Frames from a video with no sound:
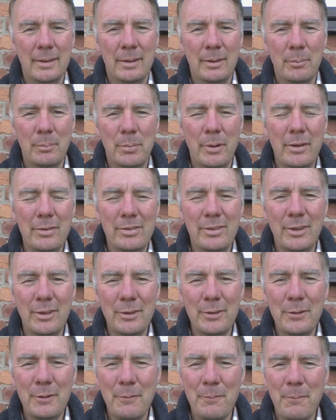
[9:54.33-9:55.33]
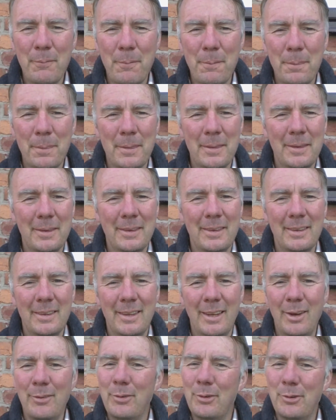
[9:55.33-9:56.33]
Bless you.
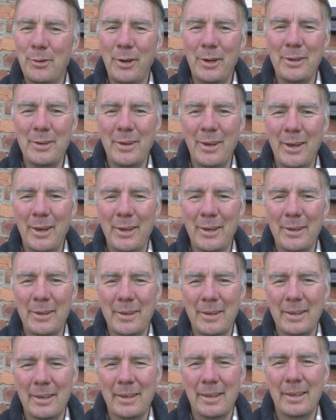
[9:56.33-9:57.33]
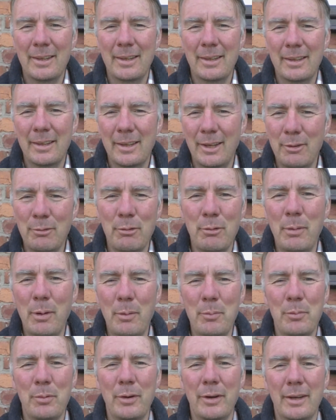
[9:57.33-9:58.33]
Have a great day. Keep
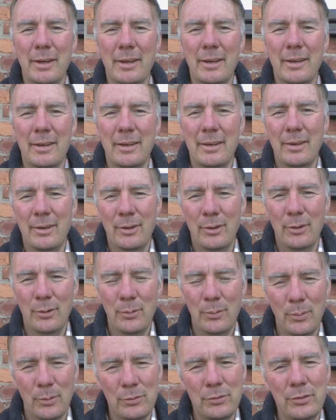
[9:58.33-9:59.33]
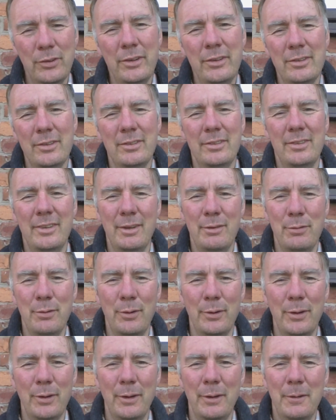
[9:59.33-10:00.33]
remembering what Jesus did
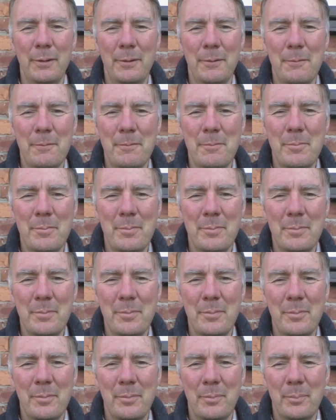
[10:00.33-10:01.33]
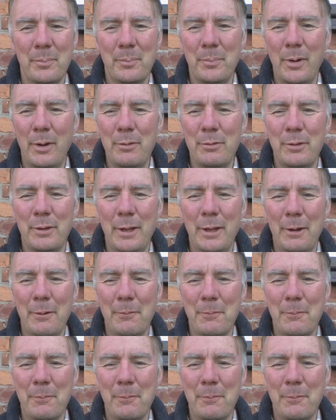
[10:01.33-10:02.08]
for you. Bye for now.